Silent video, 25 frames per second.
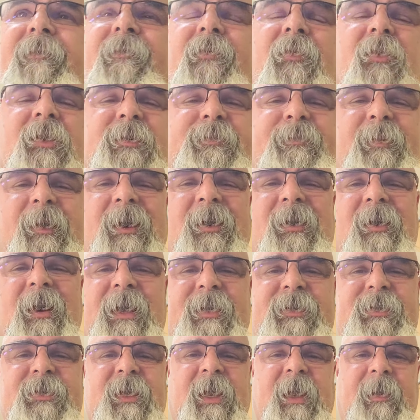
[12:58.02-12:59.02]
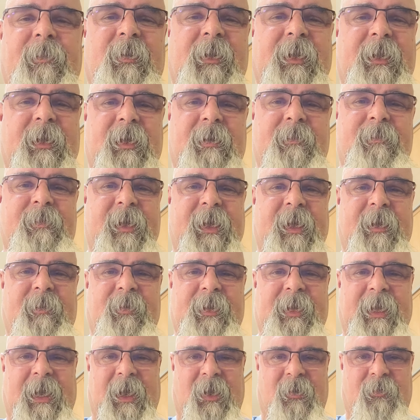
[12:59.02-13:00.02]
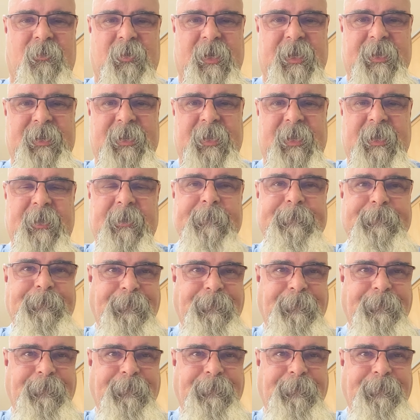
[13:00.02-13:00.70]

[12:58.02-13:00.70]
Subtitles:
horsepower I should be able to outrun the